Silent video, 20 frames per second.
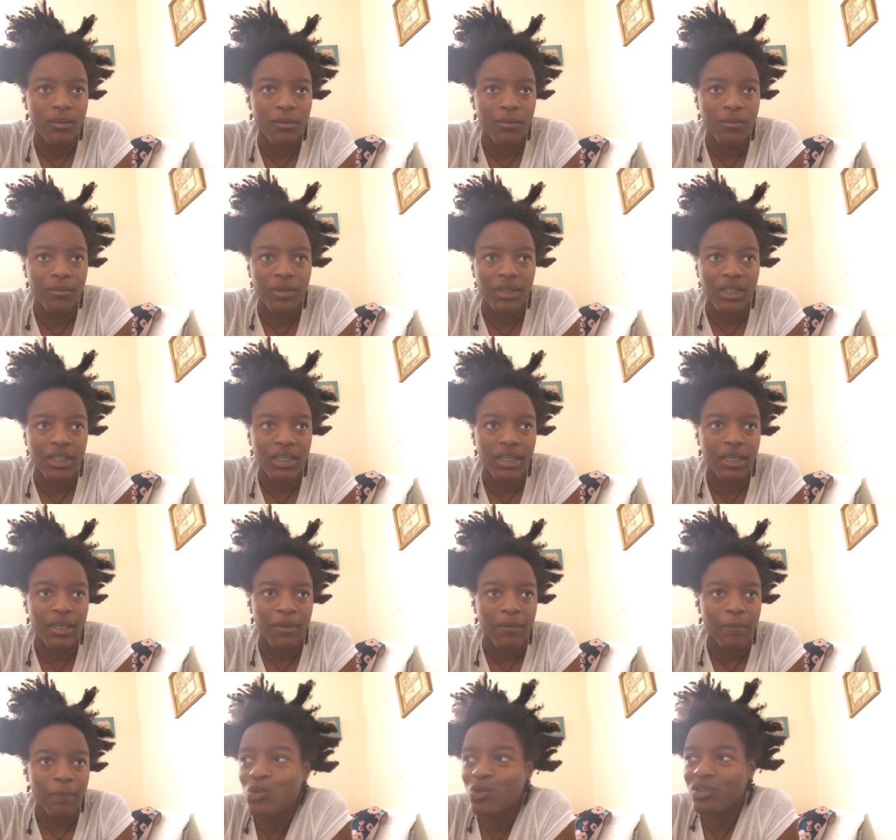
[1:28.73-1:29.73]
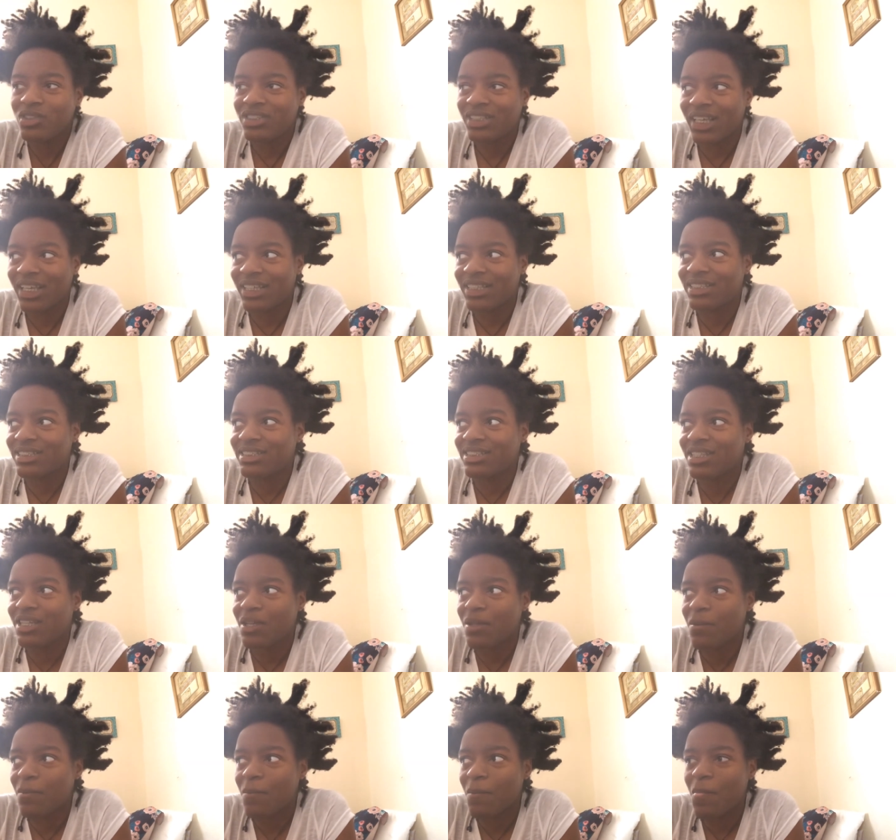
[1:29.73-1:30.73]
But yeah, who says
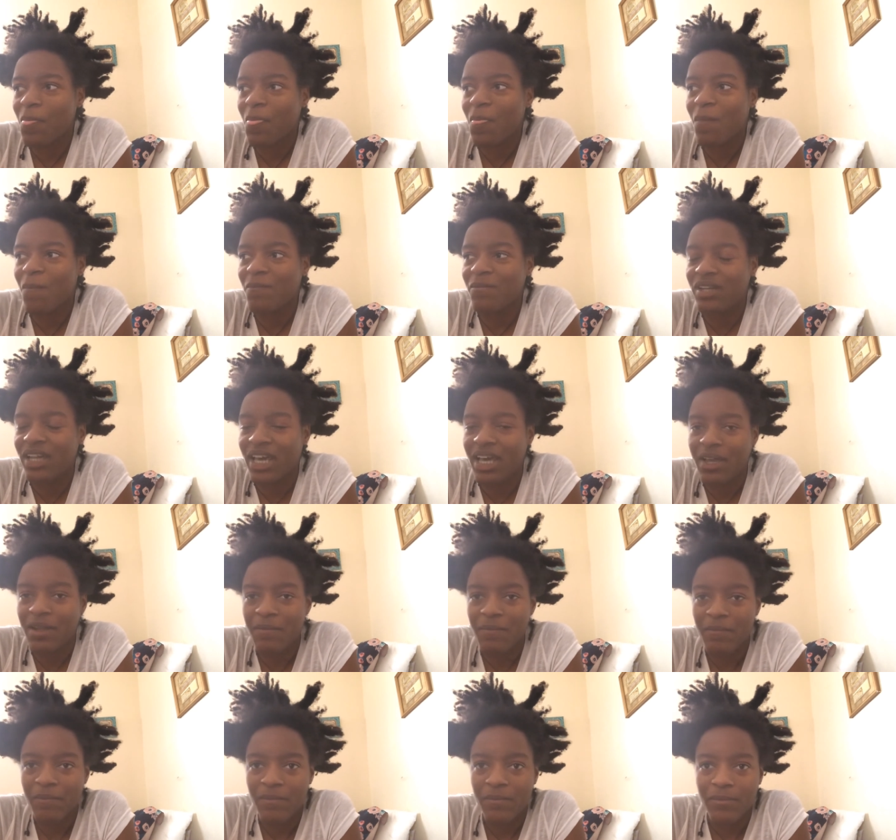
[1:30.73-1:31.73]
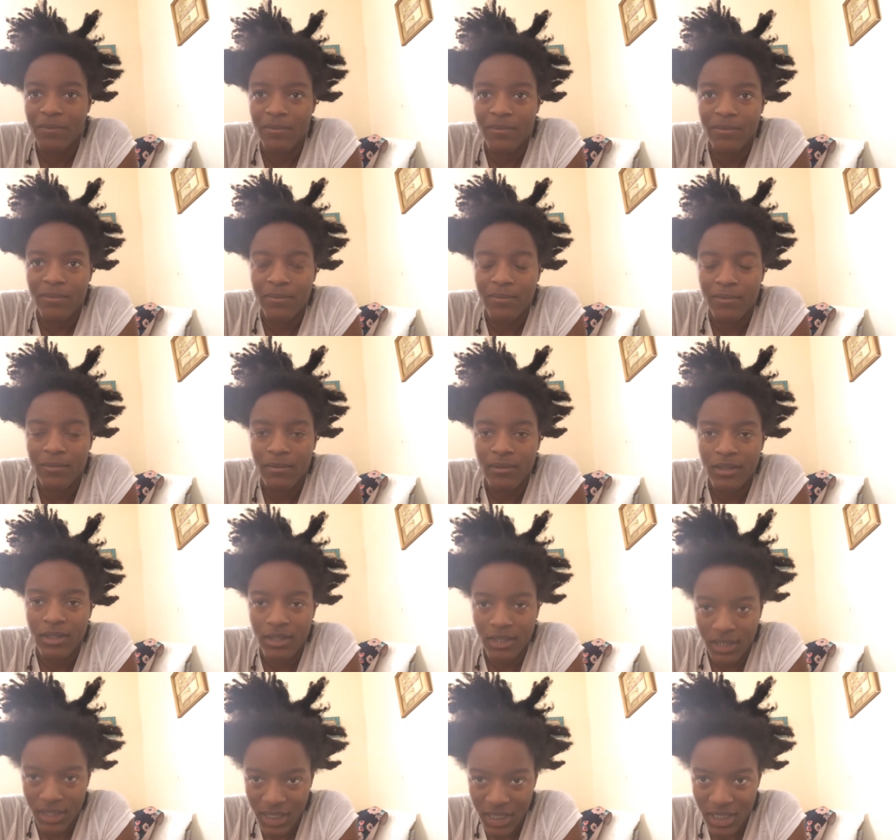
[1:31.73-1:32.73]
that
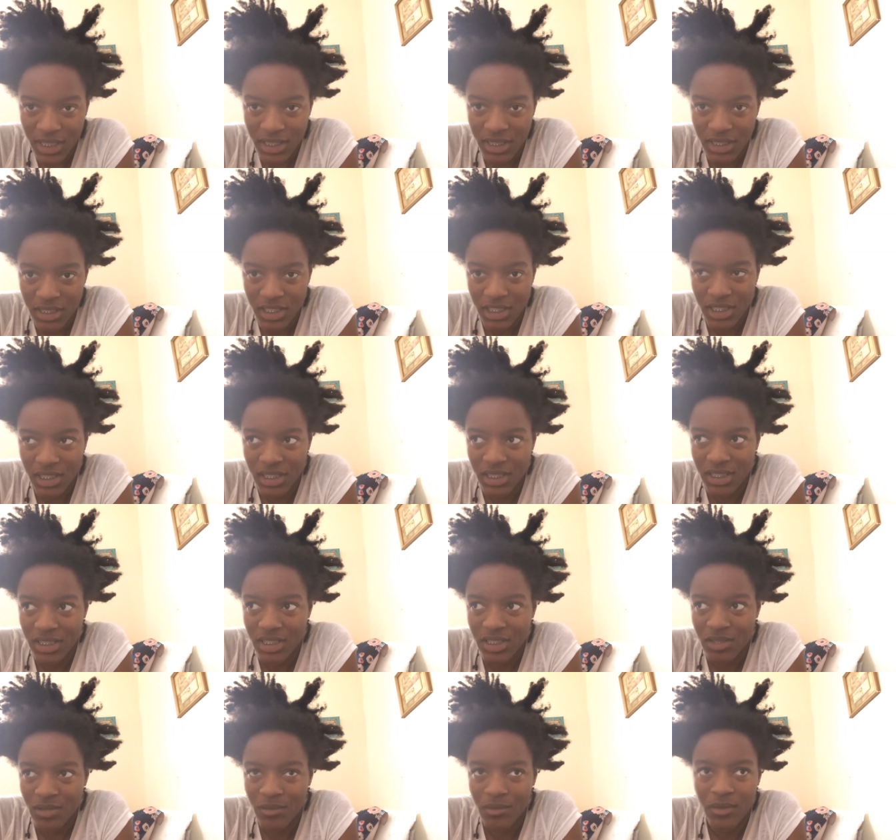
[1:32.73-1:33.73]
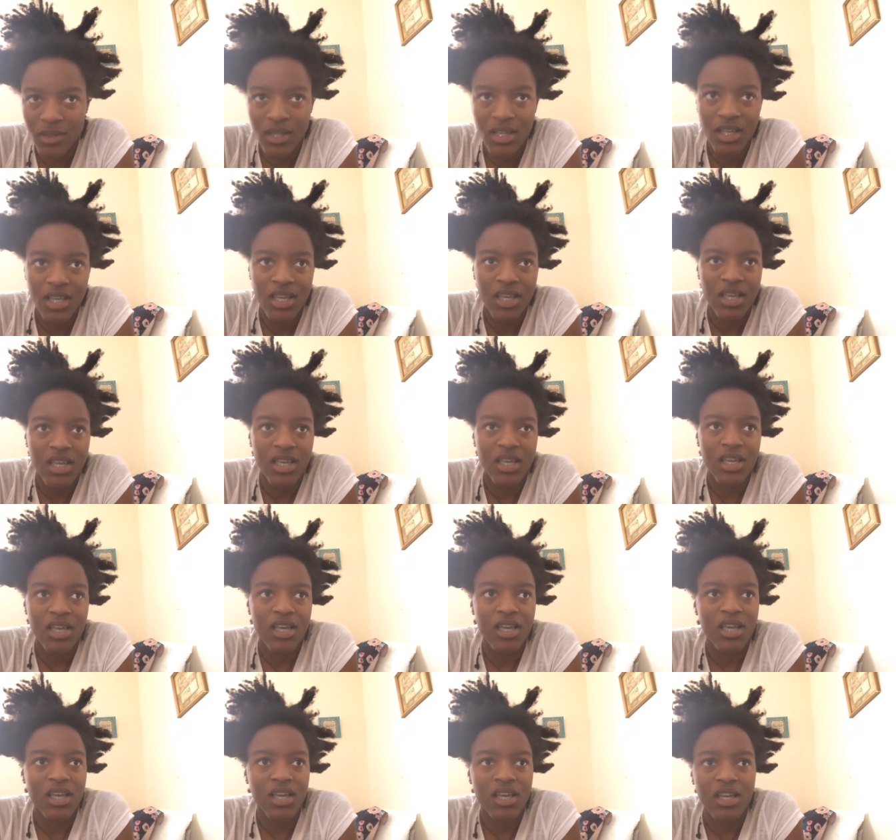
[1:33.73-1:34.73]
these just
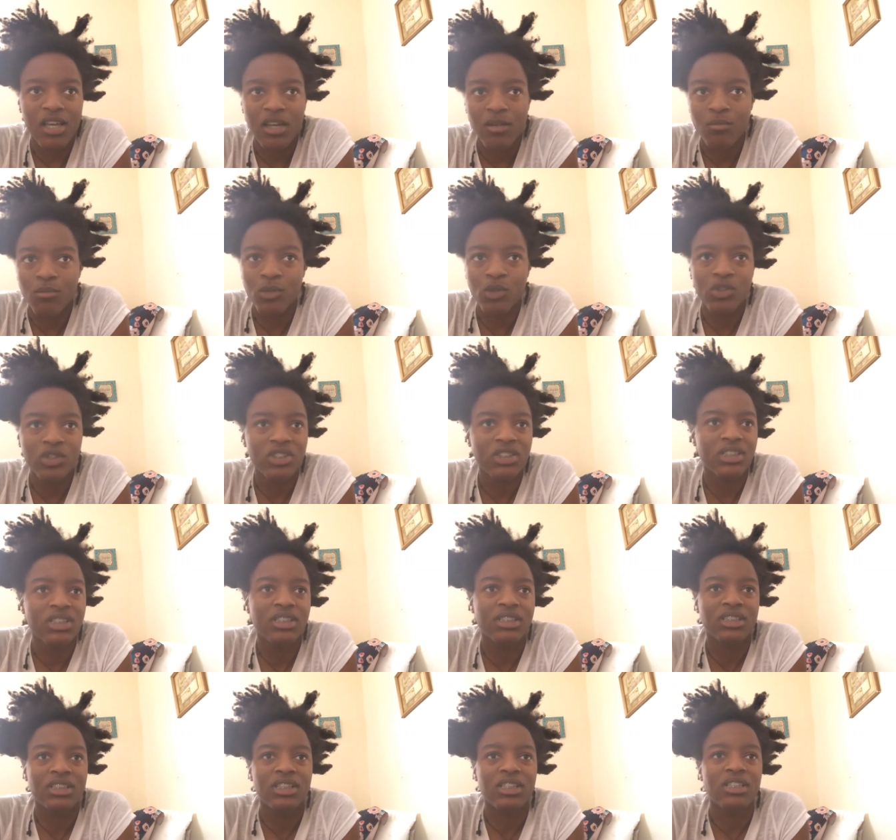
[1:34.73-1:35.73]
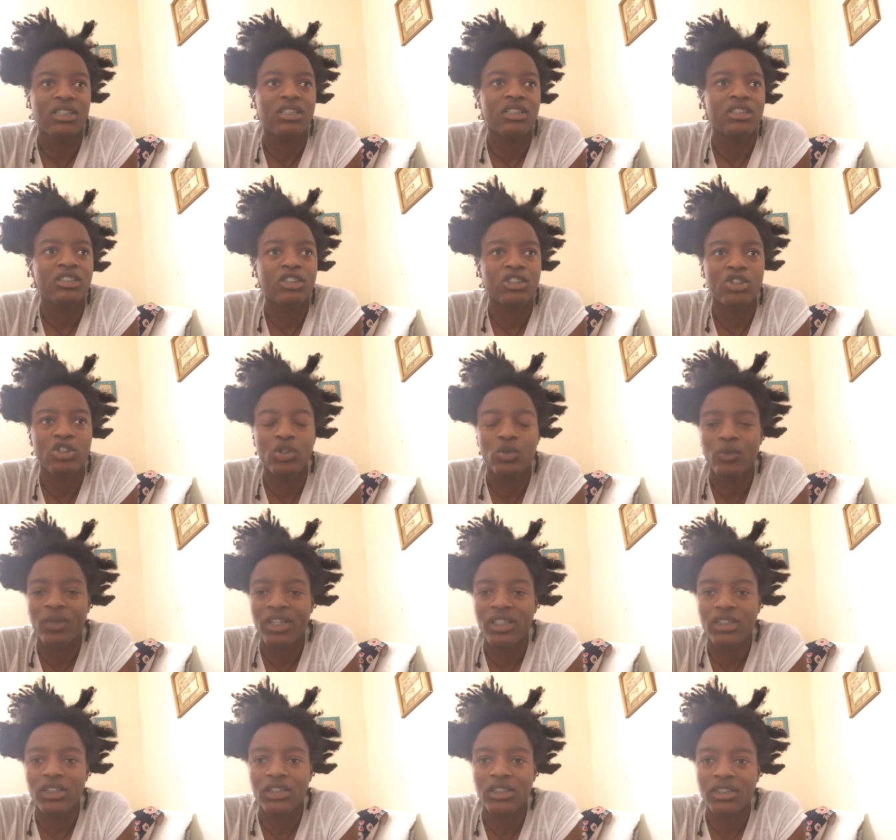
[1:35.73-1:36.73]
emotions and
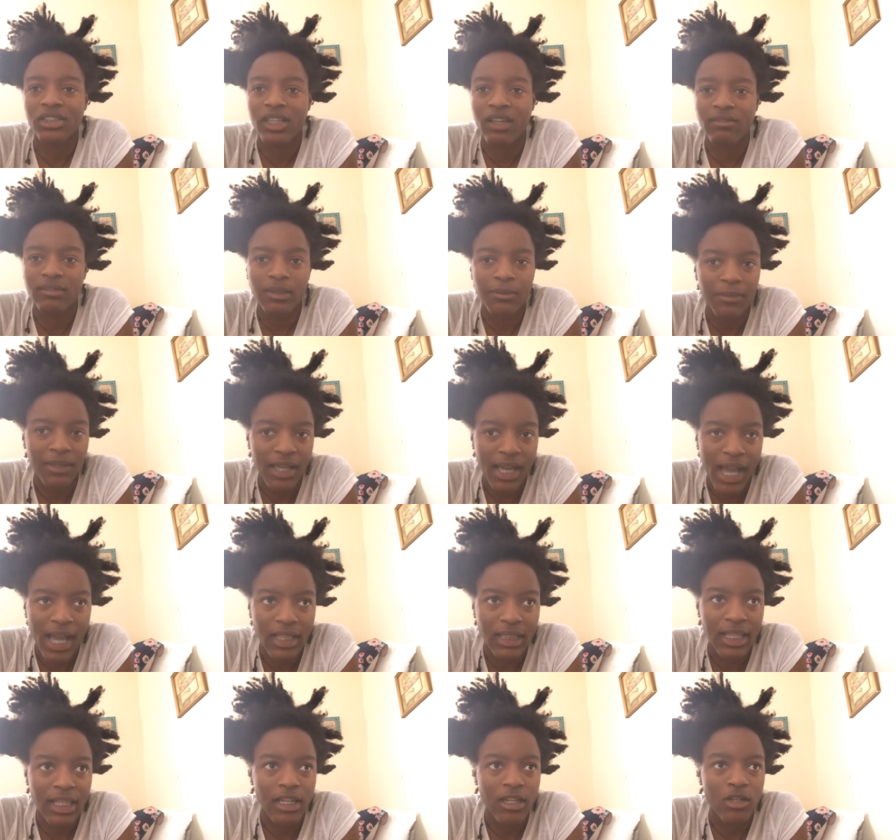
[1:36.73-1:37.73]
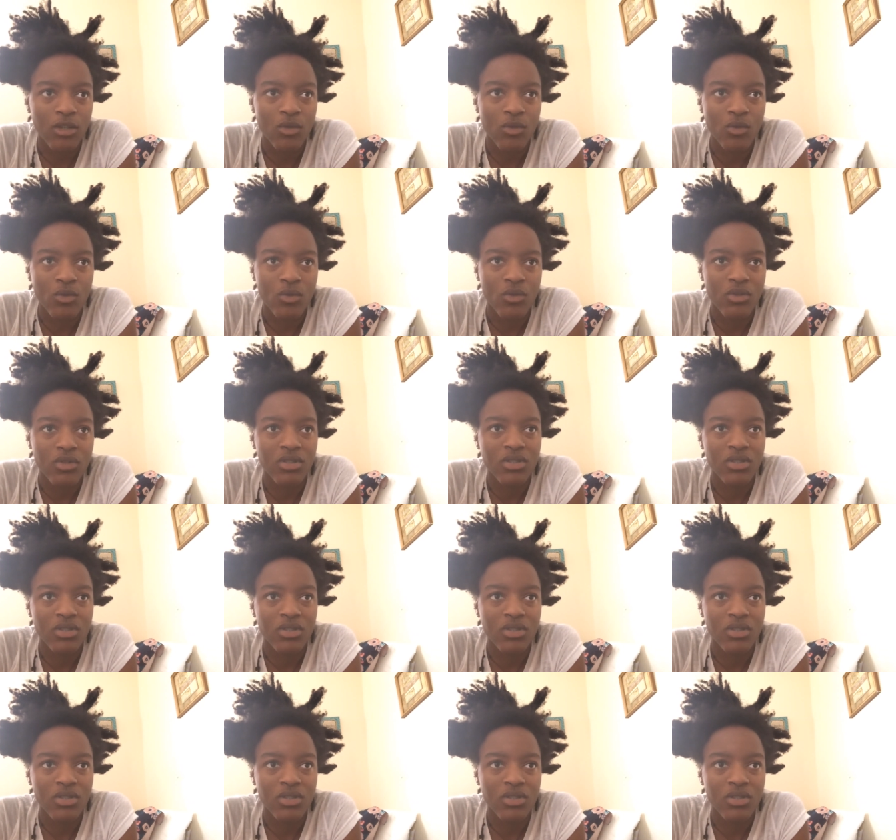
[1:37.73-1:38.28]
situations have to be highlighted news?